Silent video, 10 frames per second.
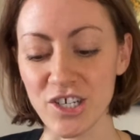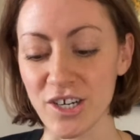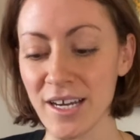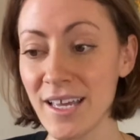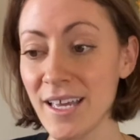
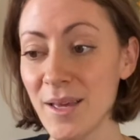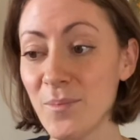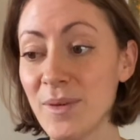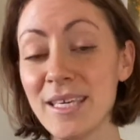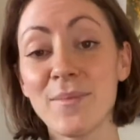Cheshire
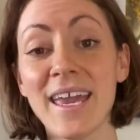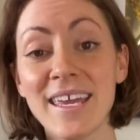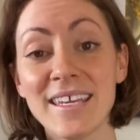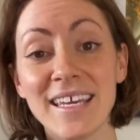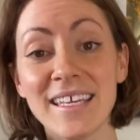being
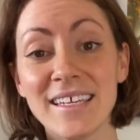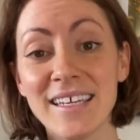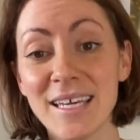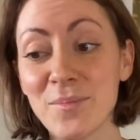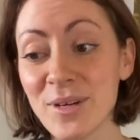made
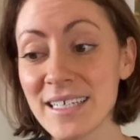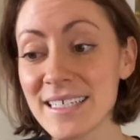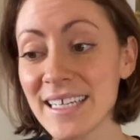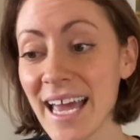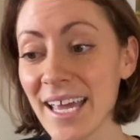in Britain
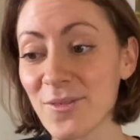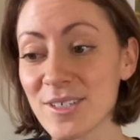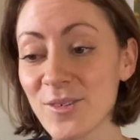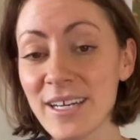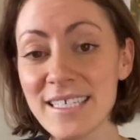today,
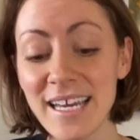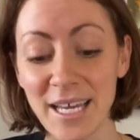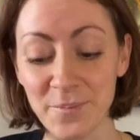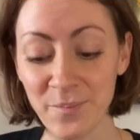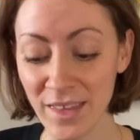which is quite
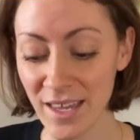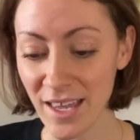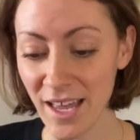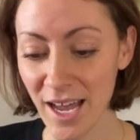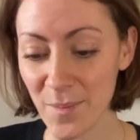exciting.
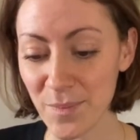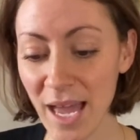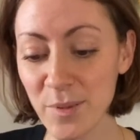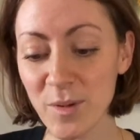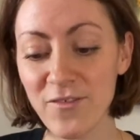The
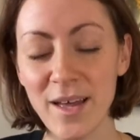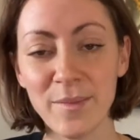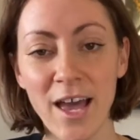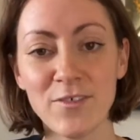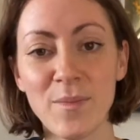Appleby
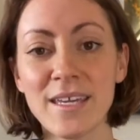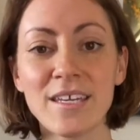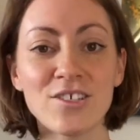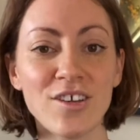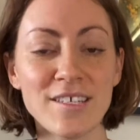family have been
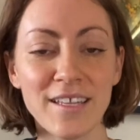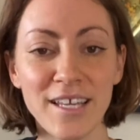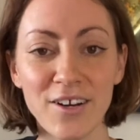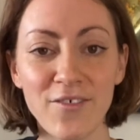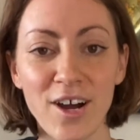making cheese on
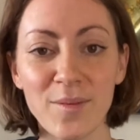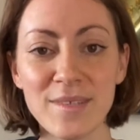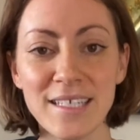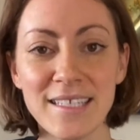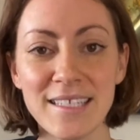their farm
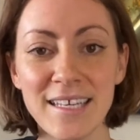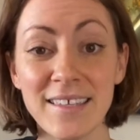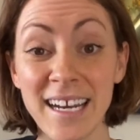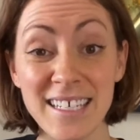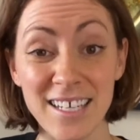since the
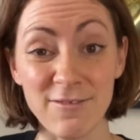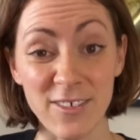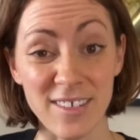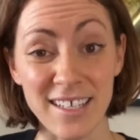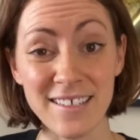
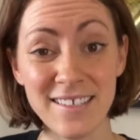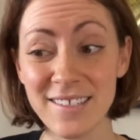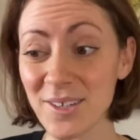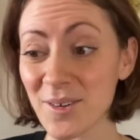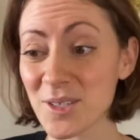
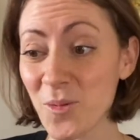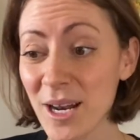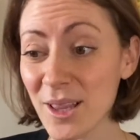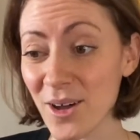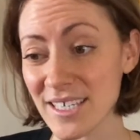1950s, so it's
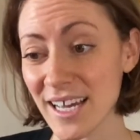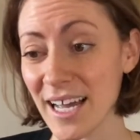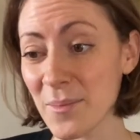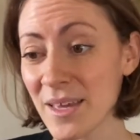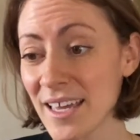quite a long
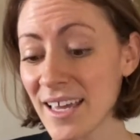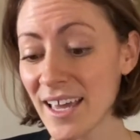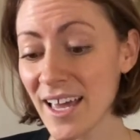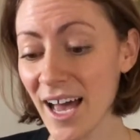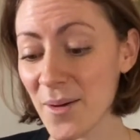time.
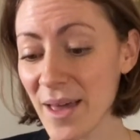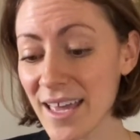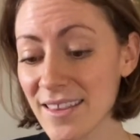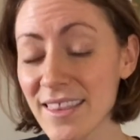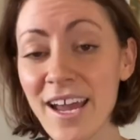
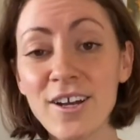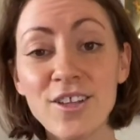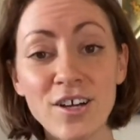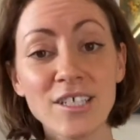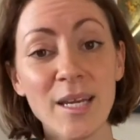And their
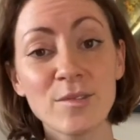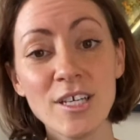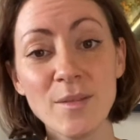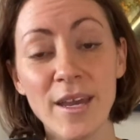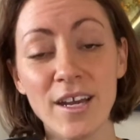longtime
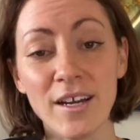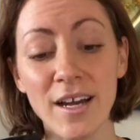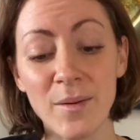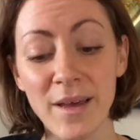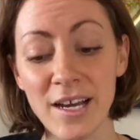
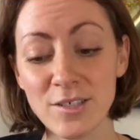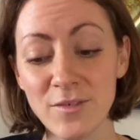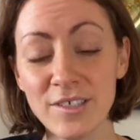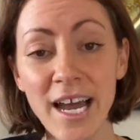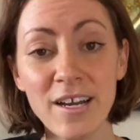cheesemaker
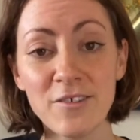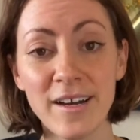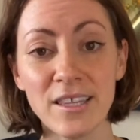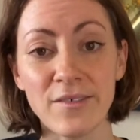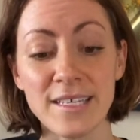actually retired
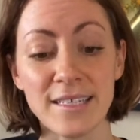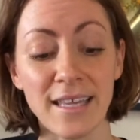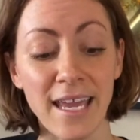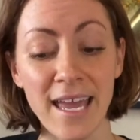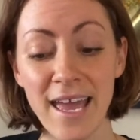fairly
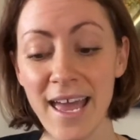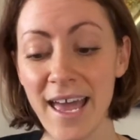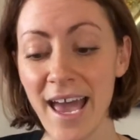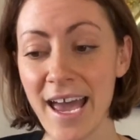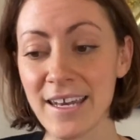recently.
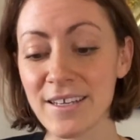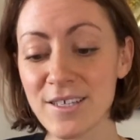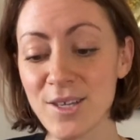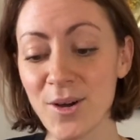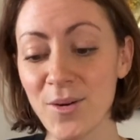And
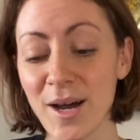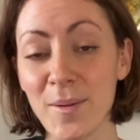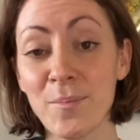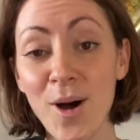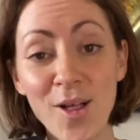so
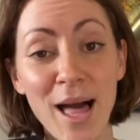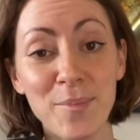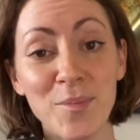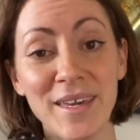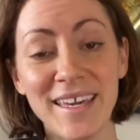Paul
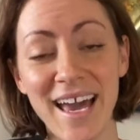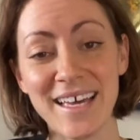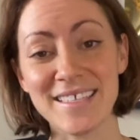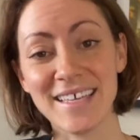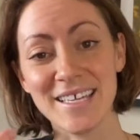Appleby
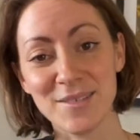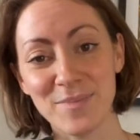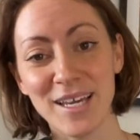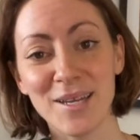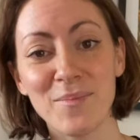has
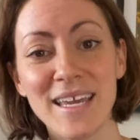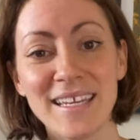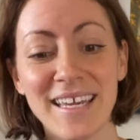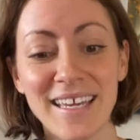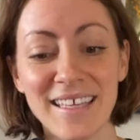begun
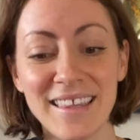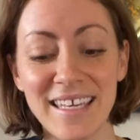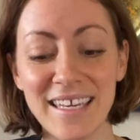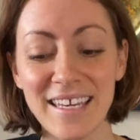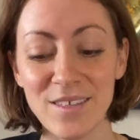making
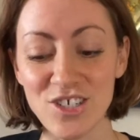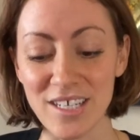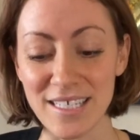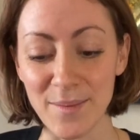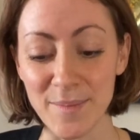the
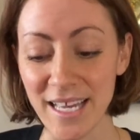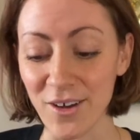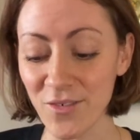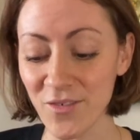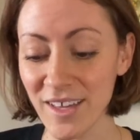cheese
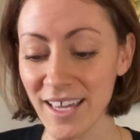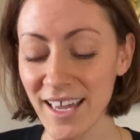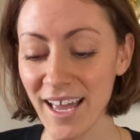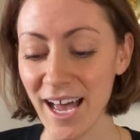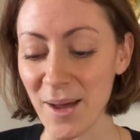himself.
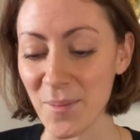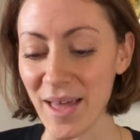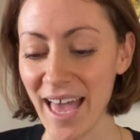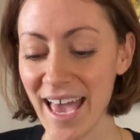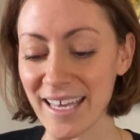
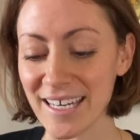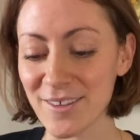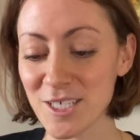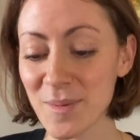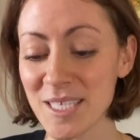And
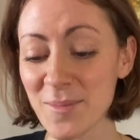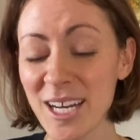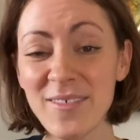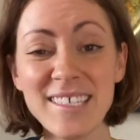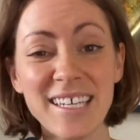there's been some
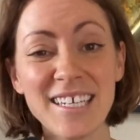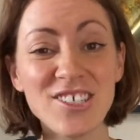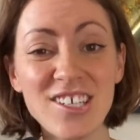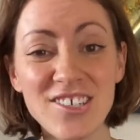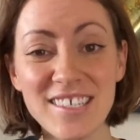kind of exciting
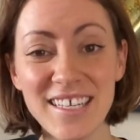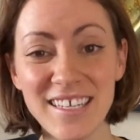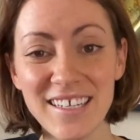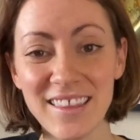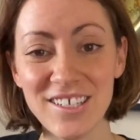changes
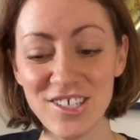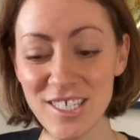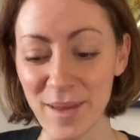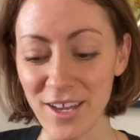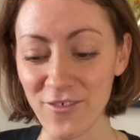in the
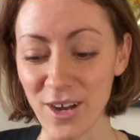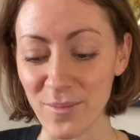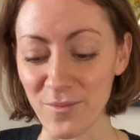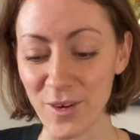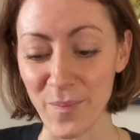cheese make
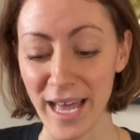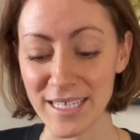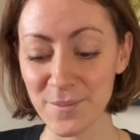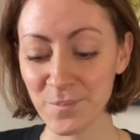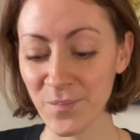from
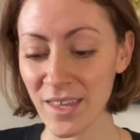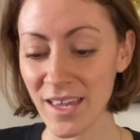that.